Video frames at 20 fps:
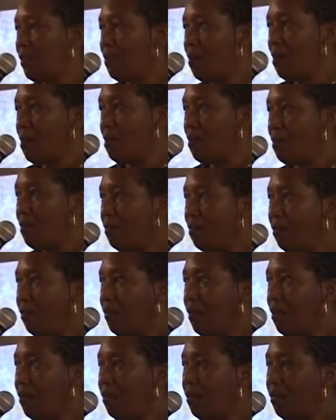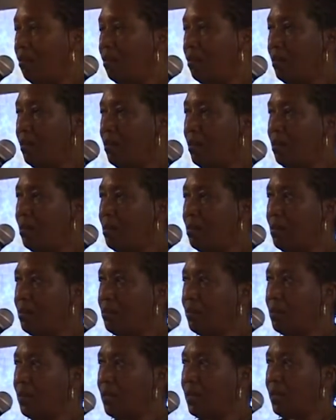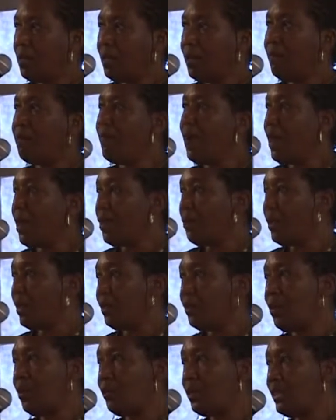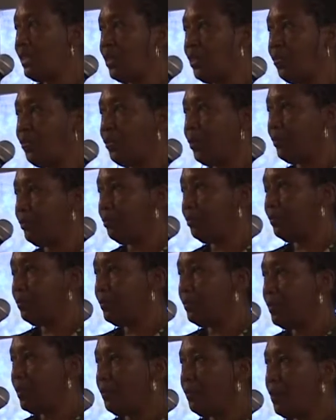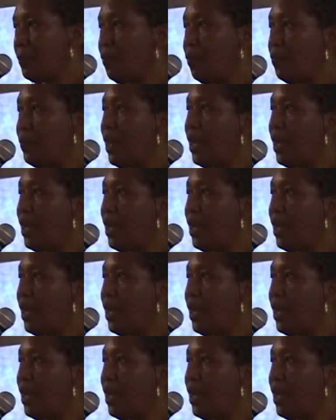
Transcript: Uh, uh, uh environment totally different from